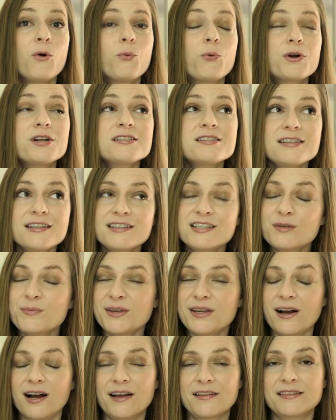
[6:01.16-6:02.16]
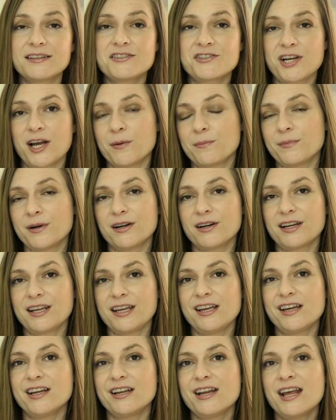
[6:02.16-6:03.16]
what it's like to be on the job
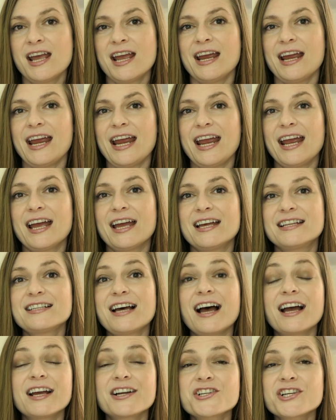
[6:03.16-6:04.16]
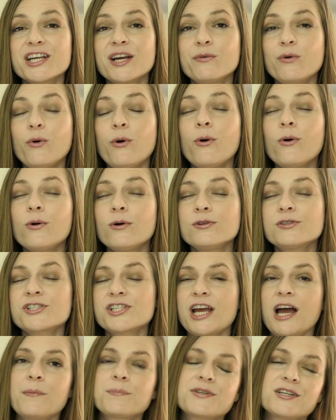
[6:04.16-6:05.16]
market, and I actually have a whole
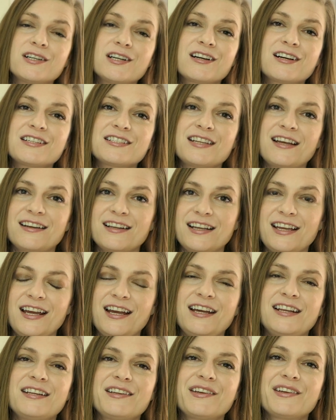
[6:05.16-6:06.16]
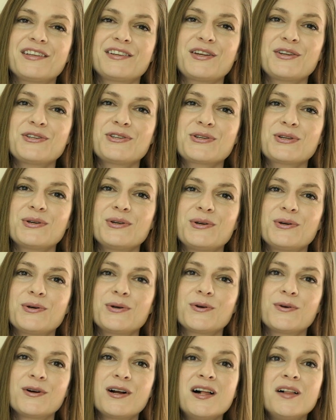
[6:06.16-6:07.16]
chapter dedicated
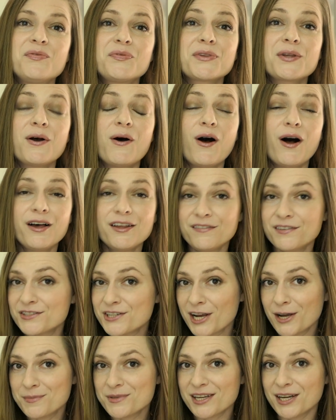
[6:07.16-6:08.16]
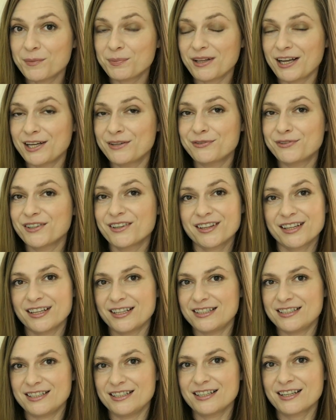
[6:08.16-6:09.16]
to all the jobs I applied for that
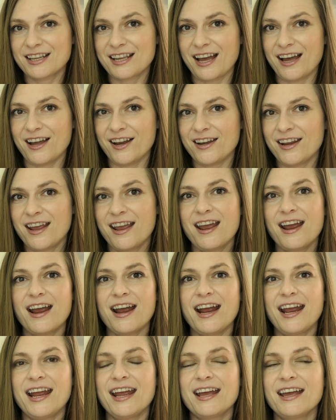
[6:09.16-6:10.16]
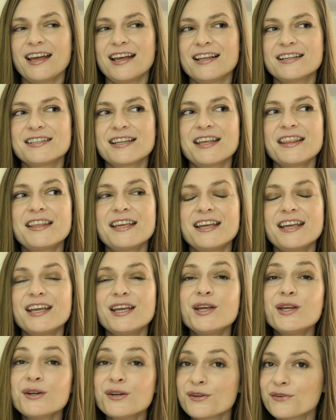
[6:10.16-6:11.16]
I didn't get and the
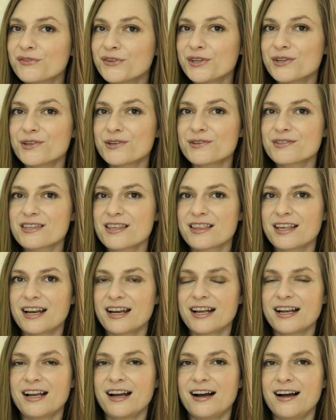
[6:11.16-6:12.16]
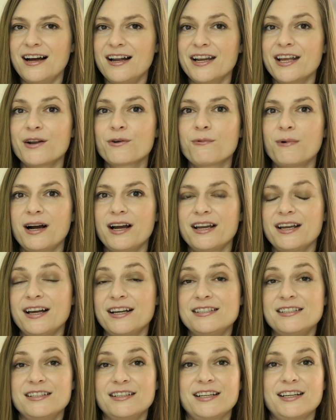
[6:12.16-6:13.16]
interviews that I got and why
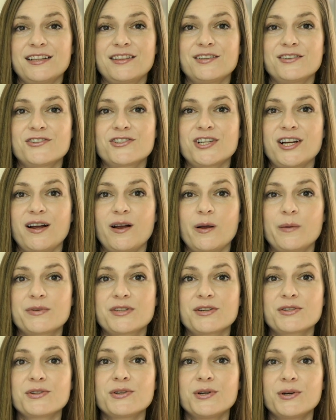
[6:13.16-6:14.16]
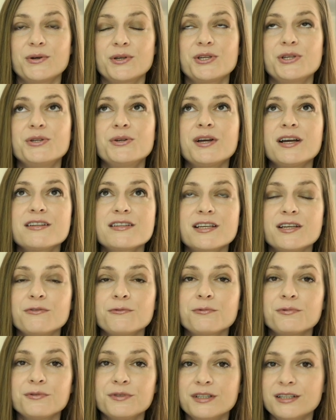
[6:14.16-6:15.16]
I didn't get those jobs. So you guys
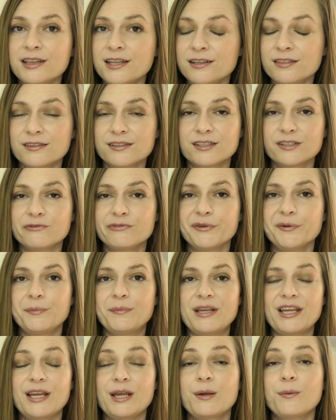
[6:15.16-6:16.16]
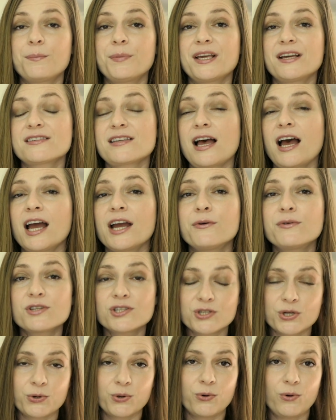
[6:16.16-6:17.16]
can really learn from me because I
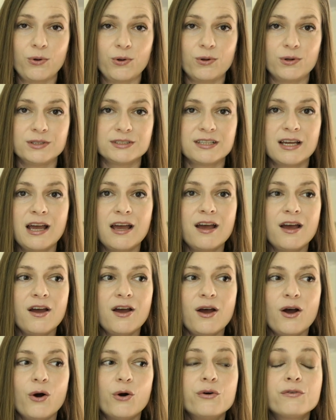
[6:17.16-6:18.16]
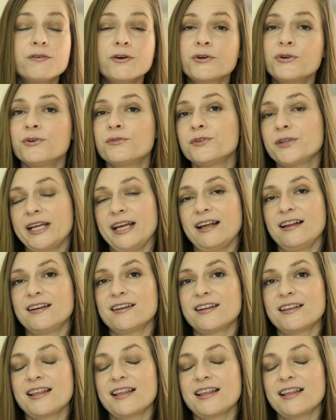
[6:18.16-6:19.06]
was told over and over again